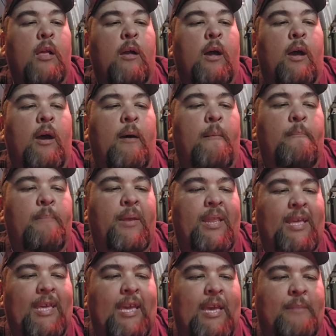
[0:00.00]
But
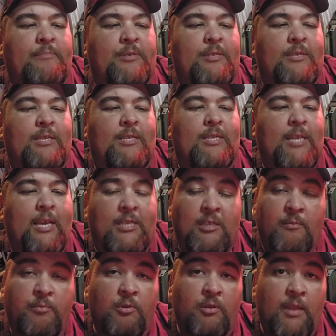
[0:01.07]
it keeps the
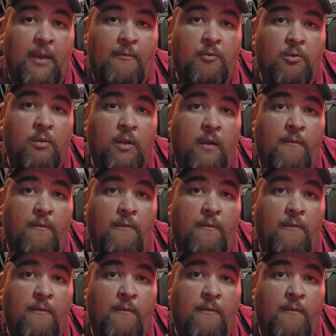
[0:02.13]
decibel level